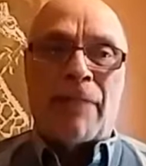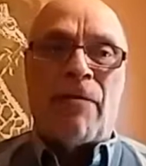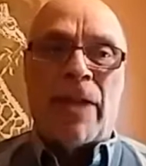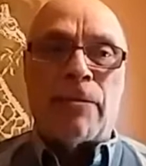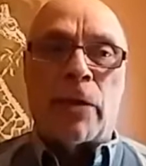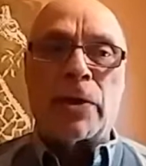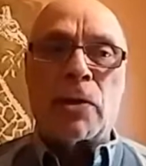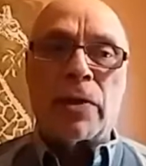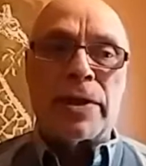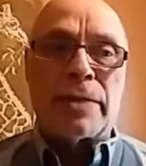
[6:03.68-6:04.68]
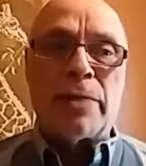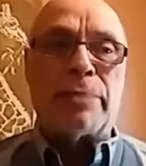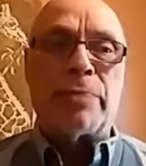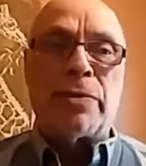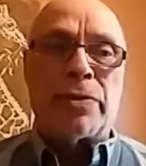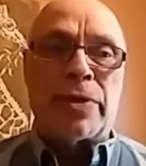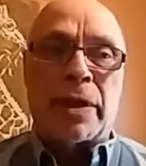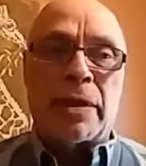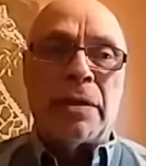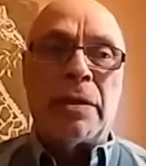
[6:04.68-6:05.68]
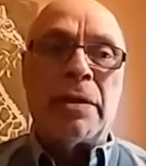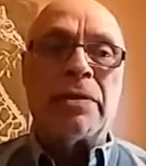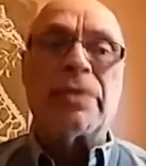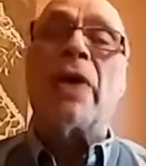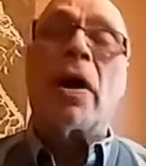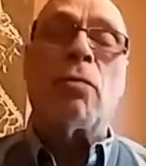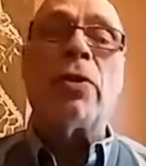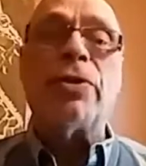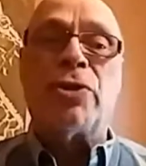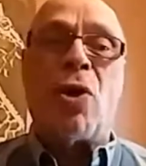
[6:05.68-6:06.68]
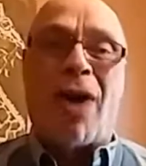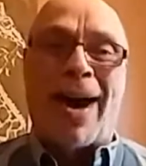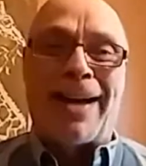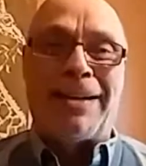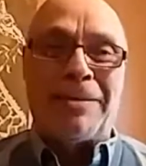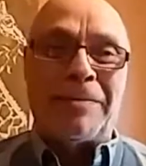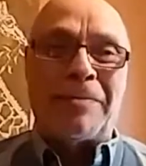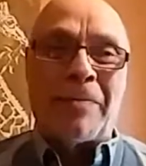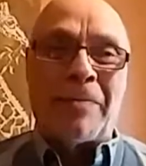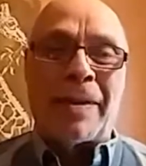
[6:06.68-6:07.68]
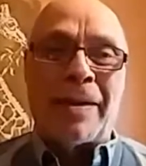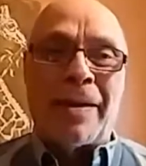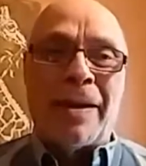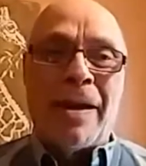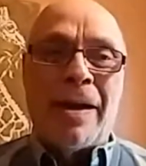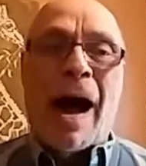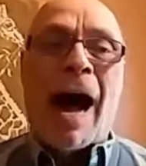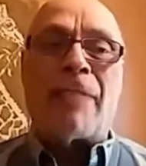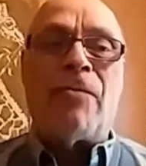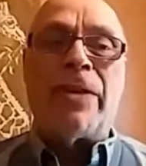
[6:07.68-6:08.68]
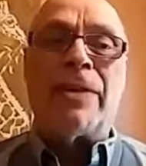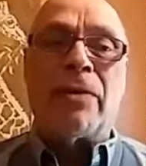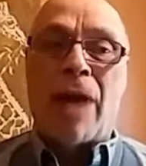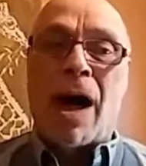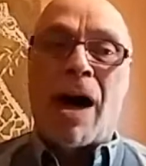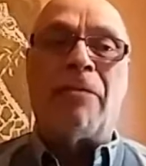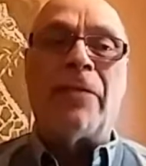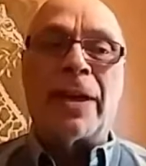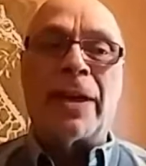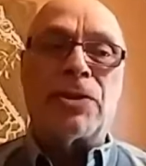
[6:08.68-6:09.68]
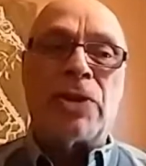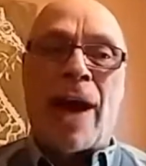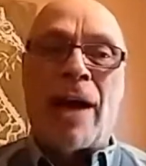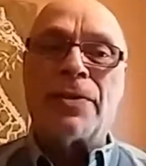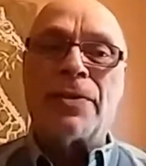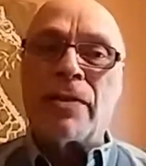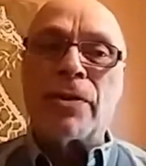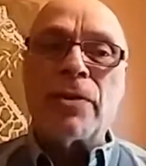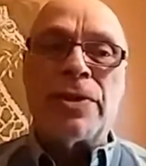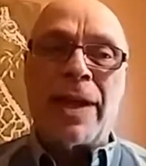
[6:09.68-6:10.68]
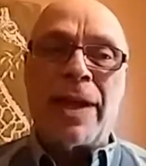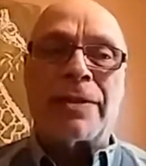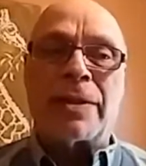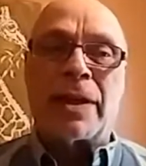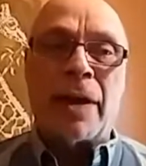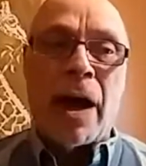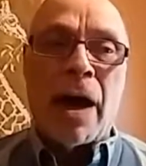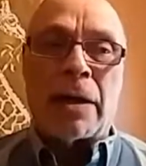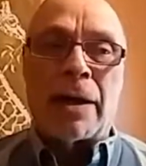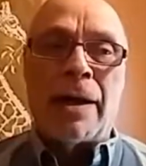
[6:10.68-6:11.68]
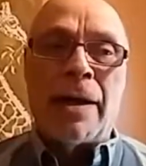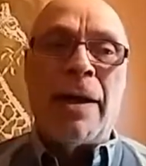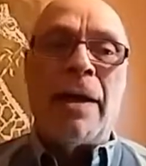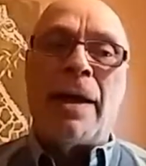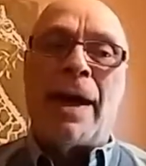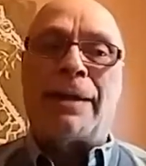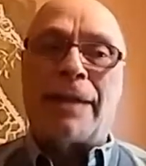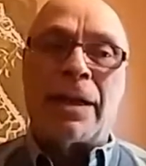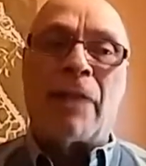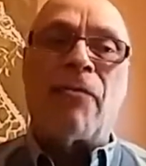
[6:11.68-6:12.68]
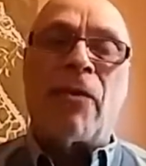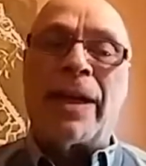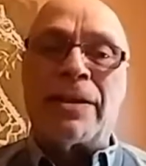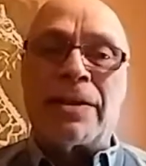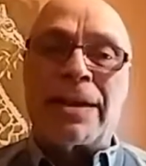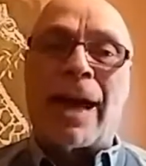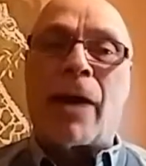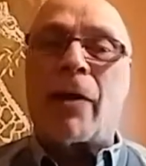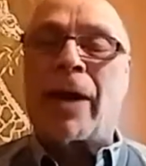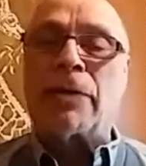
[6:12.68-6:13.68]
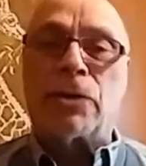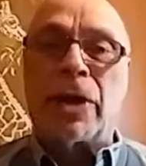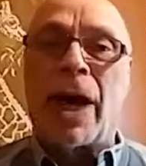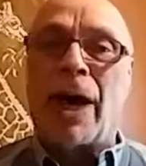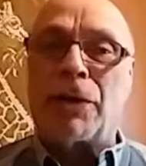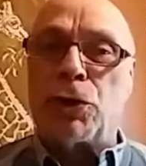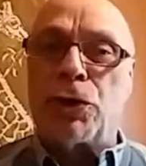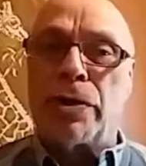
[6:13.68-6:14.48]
favorite Christmas music, sung with joy. I feel love in a child's enthusiastic hug and in a friend's caring touch.